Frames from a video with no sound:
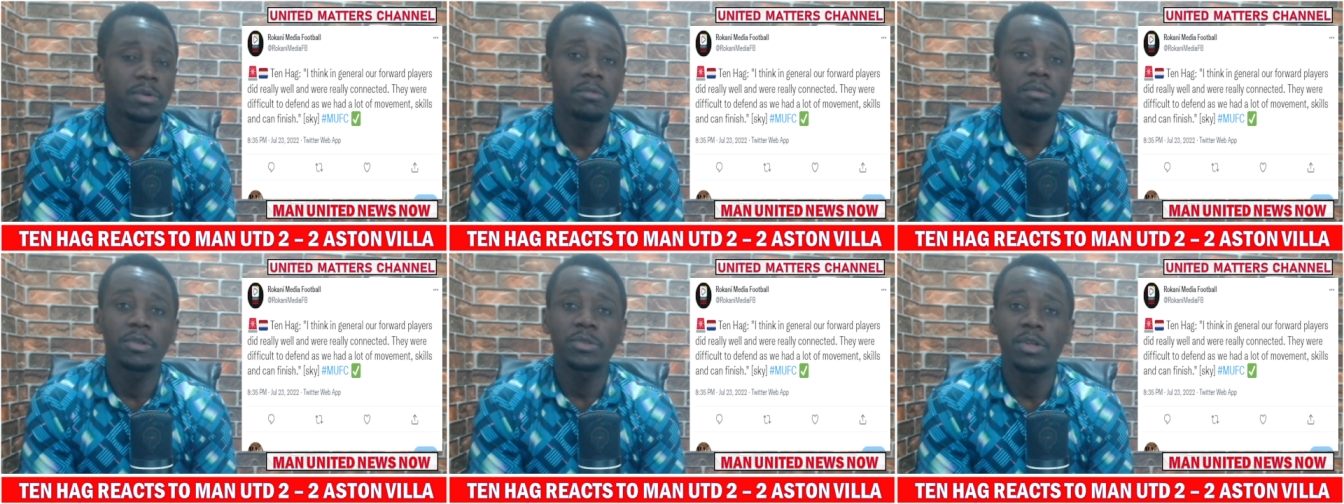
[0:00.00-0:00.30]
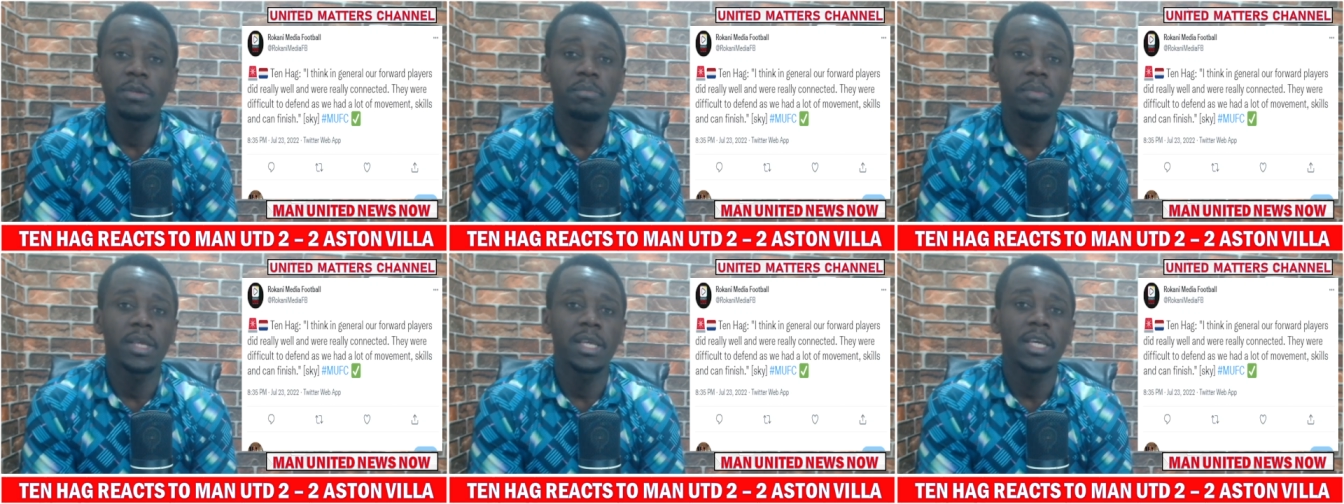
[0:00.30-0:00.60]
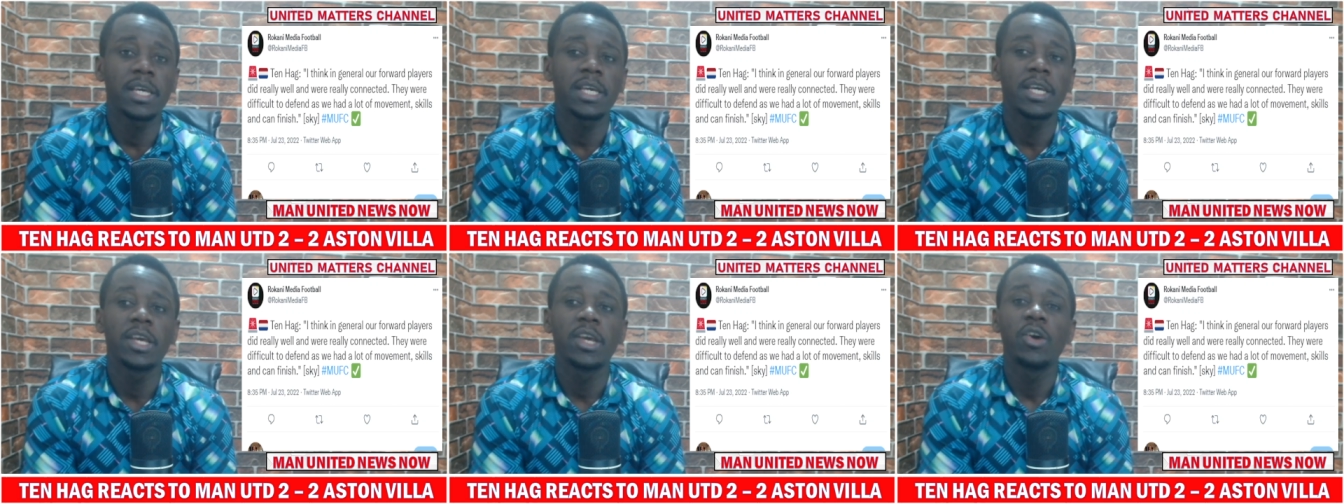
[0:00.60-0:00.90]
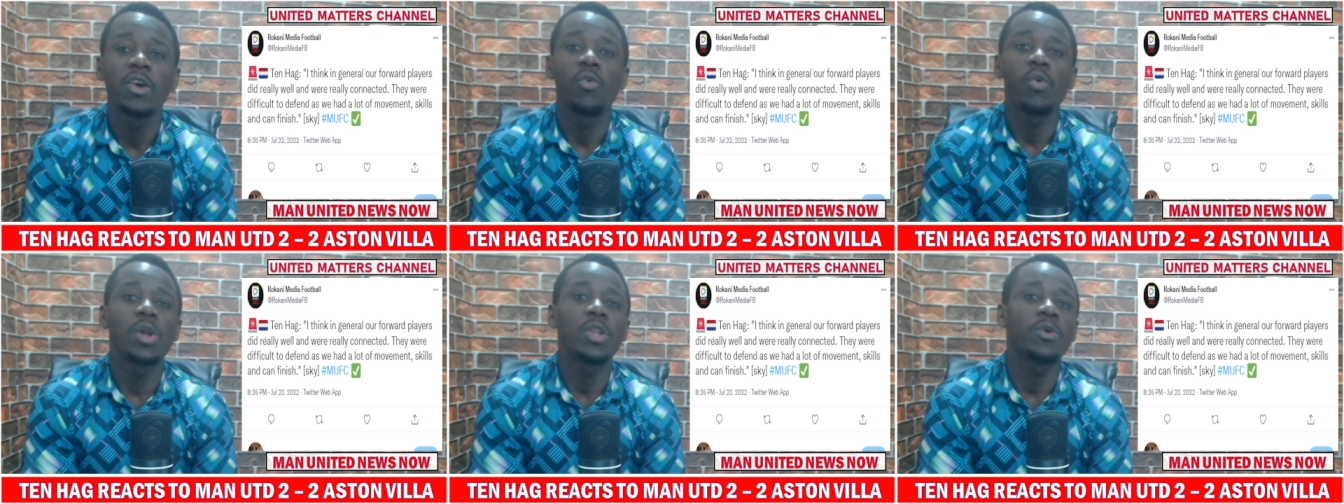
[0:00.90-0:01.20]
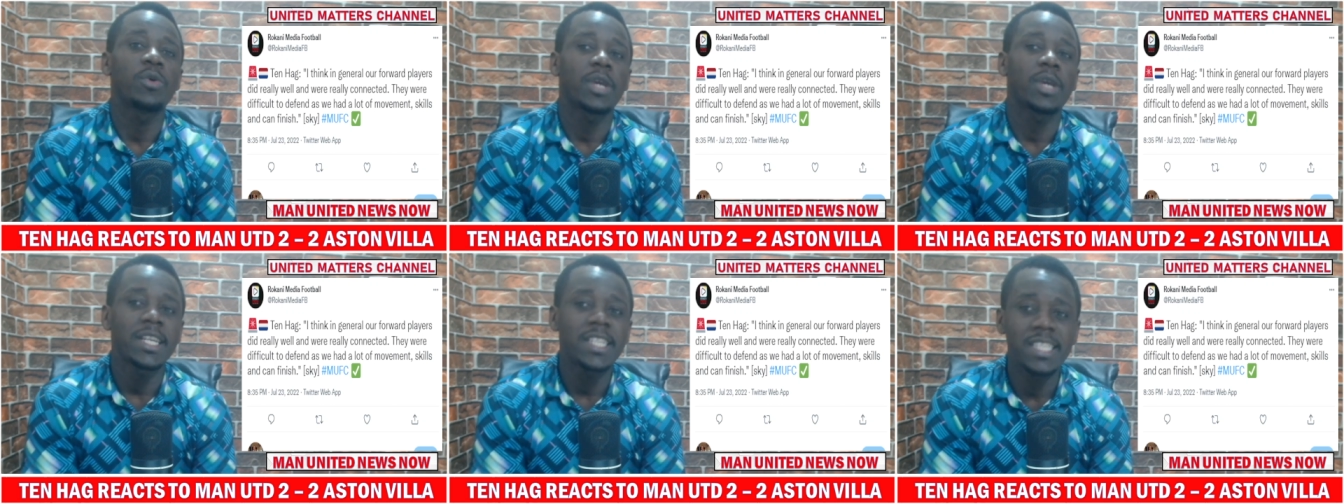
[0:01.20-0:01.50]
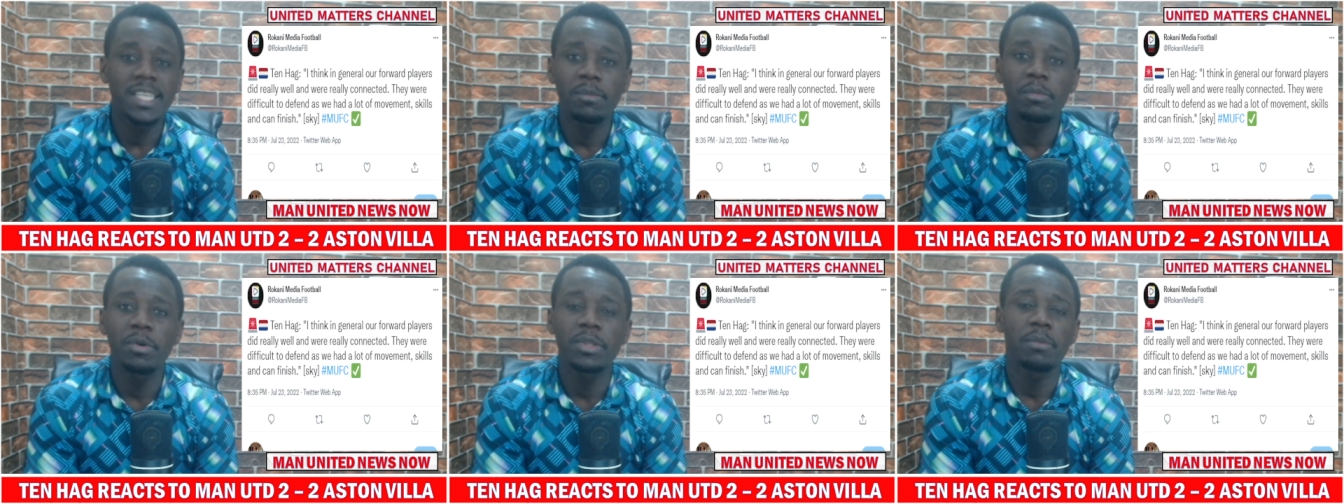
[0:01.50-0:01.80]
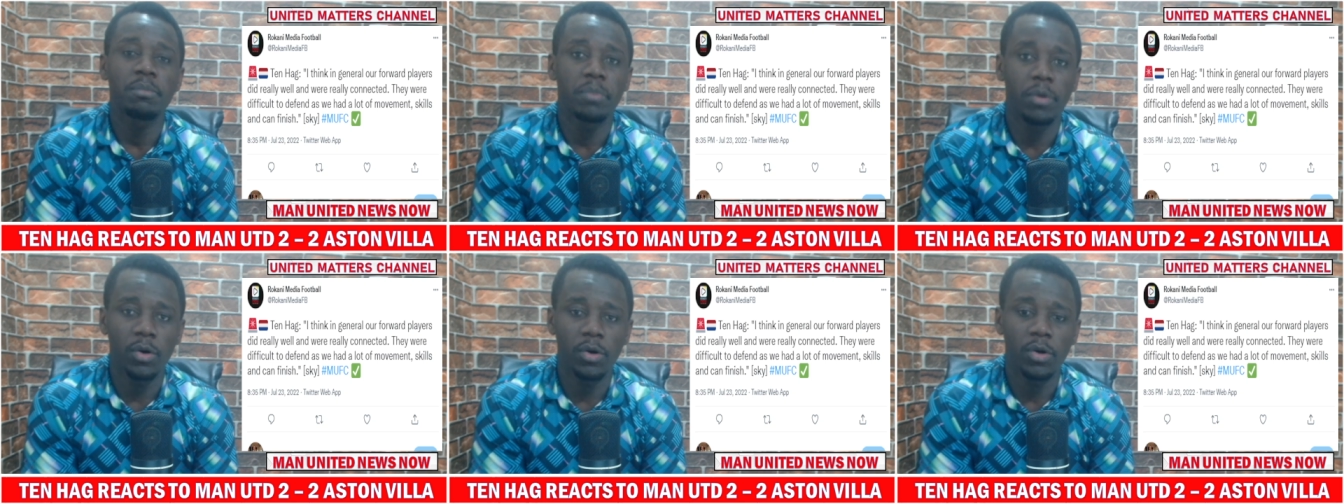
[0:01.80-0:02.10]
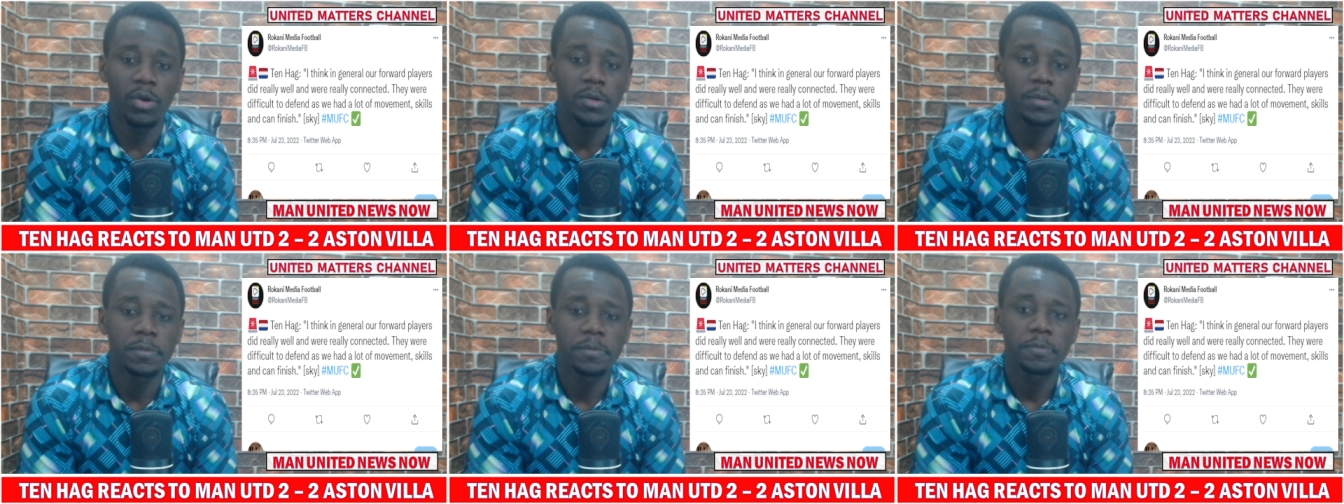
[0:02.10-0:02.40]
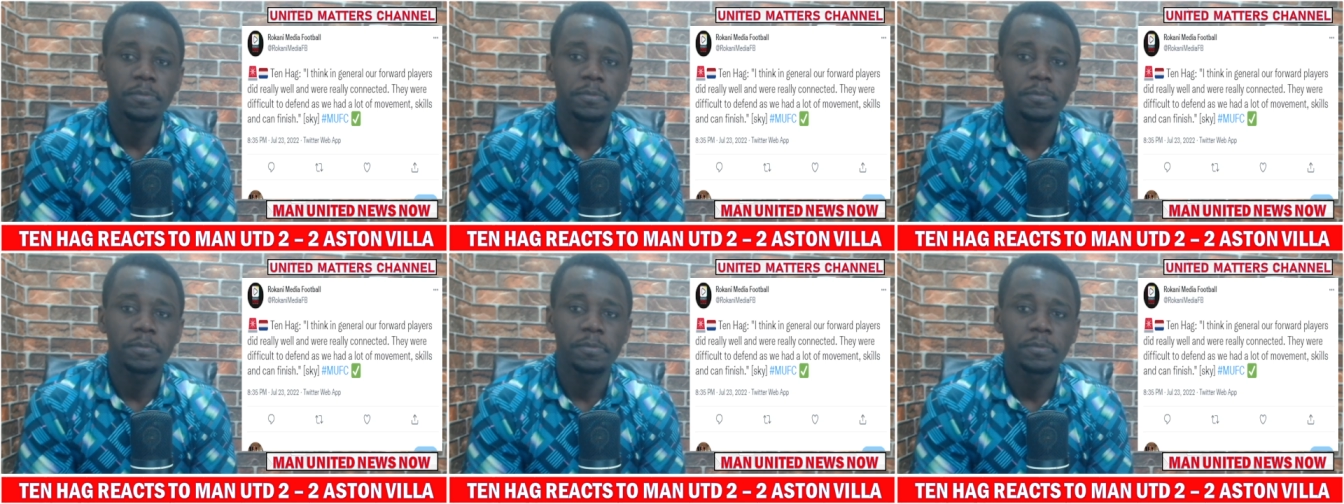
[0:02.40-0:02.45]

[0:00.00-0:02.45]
Reason being, when you get them on the ball,